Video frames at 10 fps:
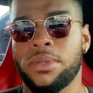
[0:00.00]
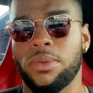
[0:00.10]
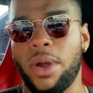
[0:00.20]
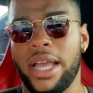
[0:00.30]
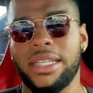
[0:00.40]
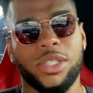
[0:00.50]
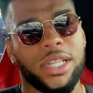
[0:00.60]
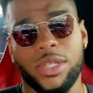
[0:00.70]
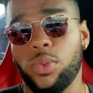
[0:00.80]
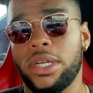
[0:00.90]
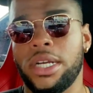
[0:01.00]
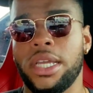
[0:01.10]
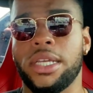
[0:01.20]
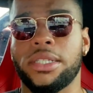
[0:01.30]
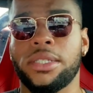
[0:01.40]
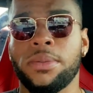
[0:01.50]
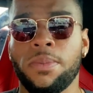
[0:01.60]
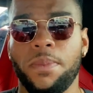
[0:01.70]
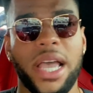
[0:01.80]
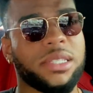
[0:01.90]
right? That's what it is.
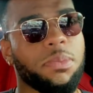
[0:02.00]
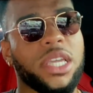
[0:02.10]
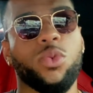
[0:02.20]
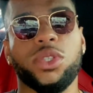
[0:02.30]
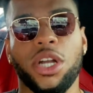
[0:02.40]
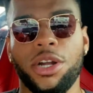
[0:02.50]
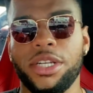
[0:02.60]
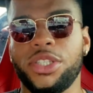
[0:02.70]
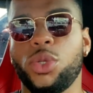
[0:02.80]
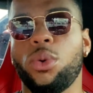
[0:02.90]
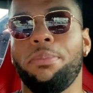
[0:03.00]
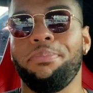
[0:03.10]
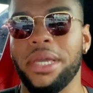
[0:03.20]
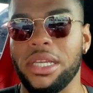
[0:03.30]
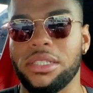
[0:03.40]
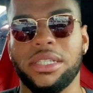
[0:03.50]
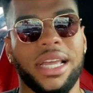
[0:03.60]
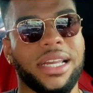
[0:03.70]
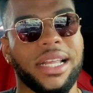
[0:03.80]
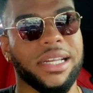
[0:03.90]
As men, you turn into a beast,
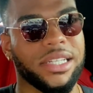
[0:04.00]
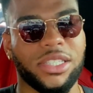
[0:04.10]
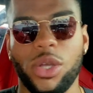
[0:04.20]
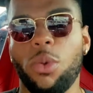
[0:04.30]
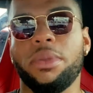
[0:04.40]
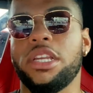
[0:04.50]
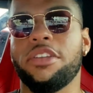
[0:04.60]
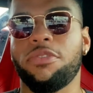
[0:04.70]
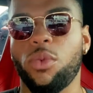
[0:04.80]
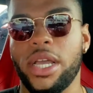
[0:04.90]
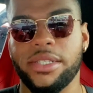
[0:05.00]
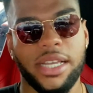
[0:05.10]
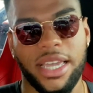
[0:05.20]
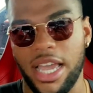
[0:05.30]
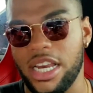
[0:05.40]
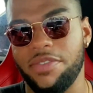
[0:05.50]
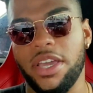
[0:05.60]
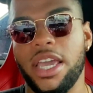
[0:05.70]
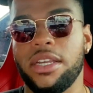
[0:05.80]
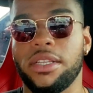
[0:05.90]
and in so many different ways, they can't even
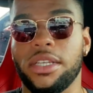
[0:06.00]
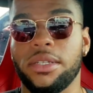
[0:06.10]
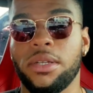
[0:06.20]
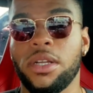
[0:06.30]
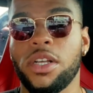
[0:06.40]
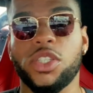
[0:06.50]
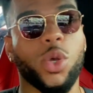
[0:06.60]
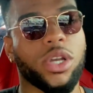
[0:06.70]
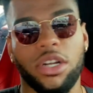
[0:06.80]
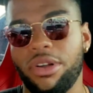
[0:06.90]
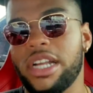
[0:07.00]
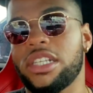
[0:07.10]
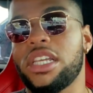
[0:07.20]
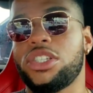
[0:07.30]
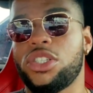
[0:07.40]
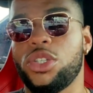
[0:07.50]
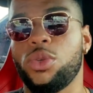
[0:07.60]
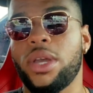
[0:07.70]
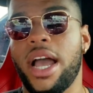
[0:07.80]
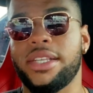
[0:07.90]
handle it. So congratulations to you
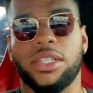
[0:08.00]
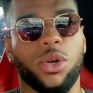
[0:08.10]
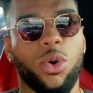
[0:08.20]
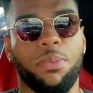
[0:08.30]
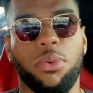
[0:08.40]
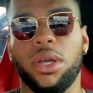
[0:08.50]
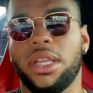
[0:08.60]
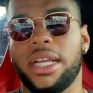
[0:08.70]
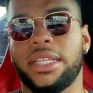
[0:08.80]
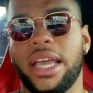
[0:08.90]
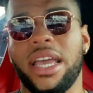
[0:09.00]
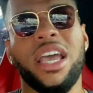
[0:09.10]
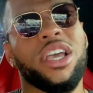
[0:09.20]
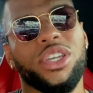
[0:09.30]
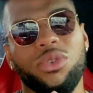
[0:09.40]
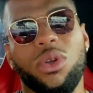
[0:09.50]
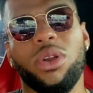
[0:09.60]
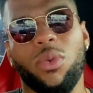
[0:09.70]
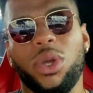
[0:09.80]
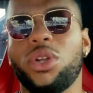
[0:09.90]
guys that are on point like that. You know
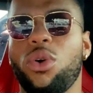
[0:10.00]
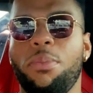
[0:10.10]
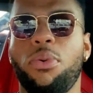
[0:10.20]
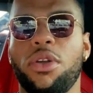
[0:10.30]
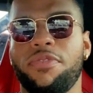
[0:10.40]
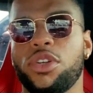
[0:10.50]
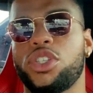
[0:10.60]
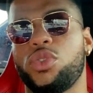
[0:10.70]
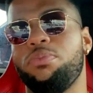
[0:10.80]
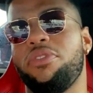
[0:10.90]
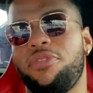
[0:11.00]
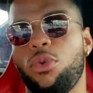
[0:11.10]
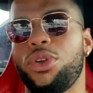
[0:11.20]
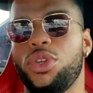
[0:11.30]
that when you're on point versus before